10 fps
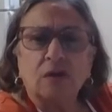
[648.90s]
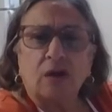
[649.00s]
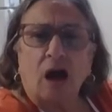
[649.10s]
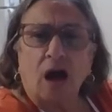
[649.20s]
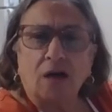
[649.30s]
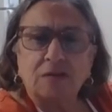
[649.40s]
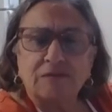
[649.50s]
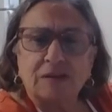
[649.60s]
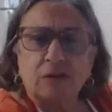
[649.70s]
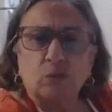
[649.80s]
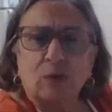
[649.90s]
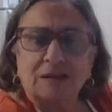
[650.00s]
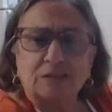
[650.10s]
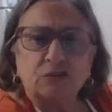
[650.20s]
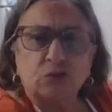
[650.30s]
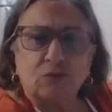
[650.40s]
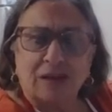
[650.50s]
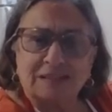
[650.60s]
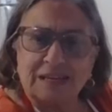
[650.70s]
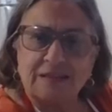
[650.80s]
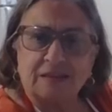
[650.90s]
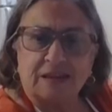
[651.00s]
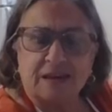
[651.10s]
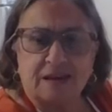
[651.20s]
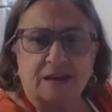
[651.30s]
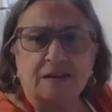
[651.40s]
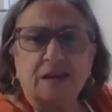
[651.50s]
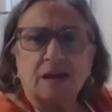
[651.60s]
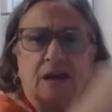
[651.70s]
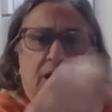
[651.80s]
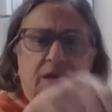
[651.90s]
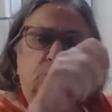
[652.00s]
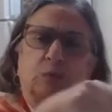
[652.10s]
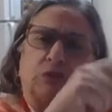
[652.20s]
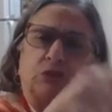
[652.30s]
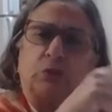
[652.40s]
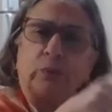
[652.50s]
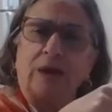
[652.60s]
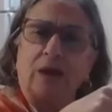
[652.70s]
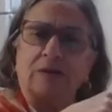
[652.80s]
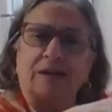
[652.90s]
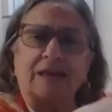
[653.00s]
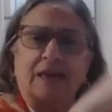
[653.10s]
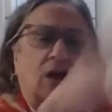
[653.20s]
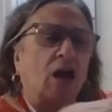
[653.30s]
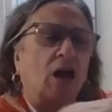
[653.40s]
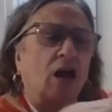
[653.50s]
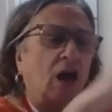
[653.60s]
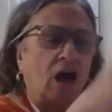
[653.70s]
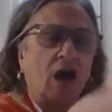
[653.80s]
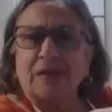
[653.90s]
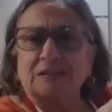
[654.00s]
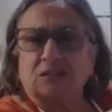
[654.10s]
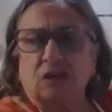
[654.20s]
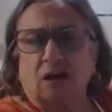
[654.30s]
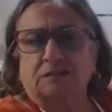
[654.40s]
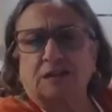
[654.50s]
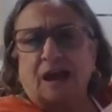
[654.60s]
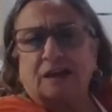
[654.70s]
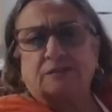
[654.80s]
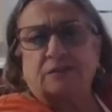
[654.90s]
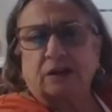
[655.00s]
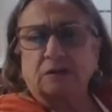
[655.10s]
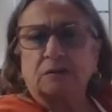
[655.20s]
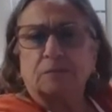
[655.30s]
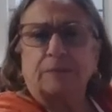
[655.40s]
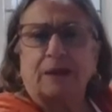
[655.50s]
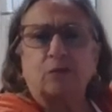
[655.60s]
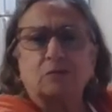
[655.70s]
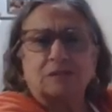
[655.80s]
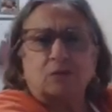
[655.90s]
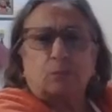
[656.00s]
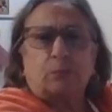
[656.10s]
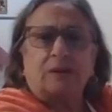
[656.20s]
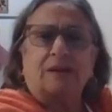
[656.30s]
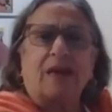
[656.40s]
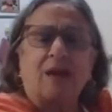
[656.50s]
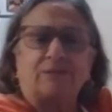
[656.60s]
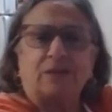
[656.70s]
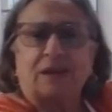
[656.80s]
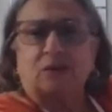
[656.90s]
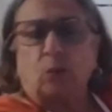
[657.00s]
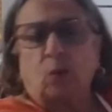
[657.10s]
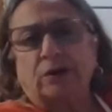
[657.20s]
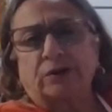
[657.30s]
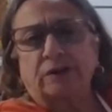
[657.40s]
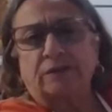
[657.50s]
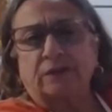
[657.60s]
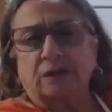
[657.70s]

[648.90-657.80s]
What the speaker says: all of the residue that's in the can. I swish it around and I get all that sauce out of there by putting a half a can of water in.